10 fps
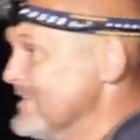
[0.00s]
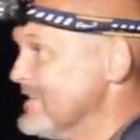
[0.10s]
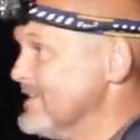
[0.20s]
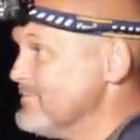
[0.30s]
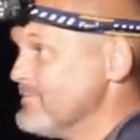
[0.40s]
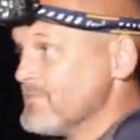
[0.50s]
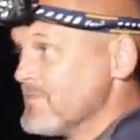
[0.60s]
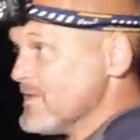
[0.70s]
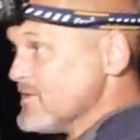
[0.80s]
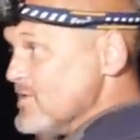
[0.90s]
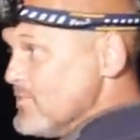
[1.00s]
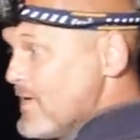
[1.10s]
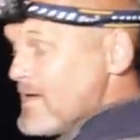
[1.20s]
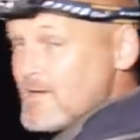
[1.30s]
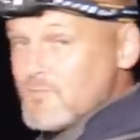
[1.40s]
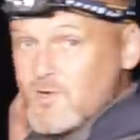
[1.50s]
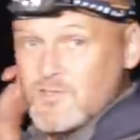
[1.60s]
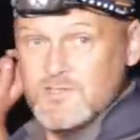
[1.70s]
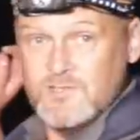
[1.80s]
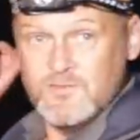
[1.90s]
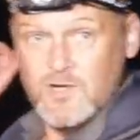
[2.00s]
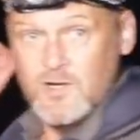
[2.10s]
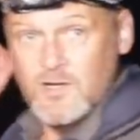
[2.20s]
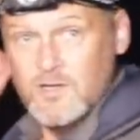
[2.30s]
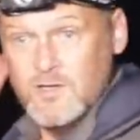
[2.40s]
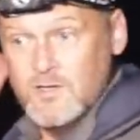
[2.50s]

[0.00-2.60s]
The two wing rods have got